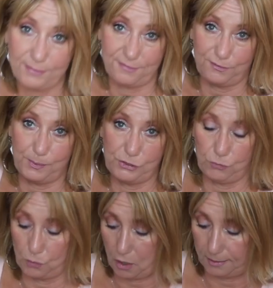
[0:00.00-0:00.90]
want this to be
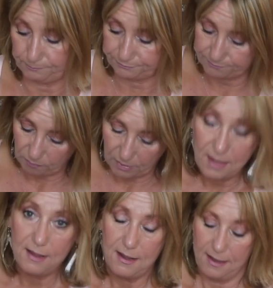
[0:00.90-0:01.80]
too long.
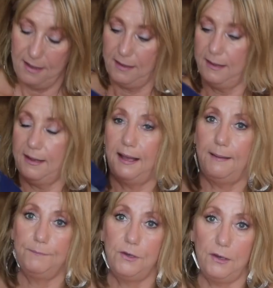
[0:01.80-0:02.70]

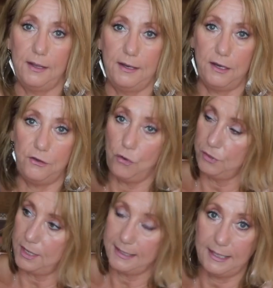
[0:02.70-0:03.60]
Um, no,
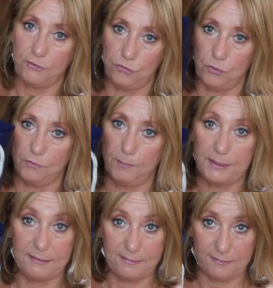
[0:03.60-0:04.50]
you're not getting jewelry,
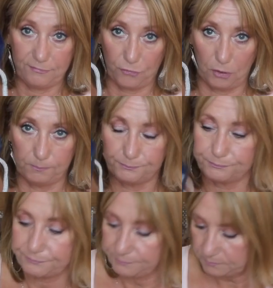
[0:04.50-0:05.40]
but this is full.
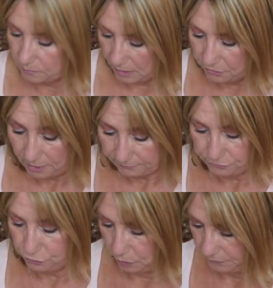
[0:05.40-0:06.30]
Not
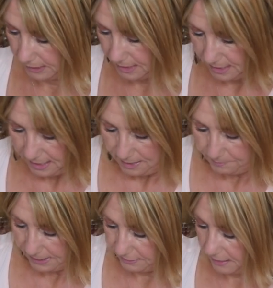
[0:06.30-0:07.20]
of jewelry
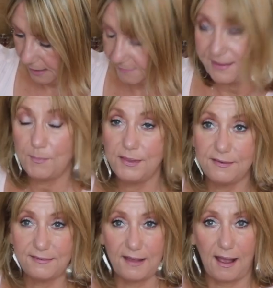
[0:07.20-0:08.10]
but some of
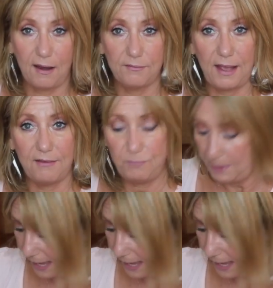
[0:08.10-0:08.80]
this are, I have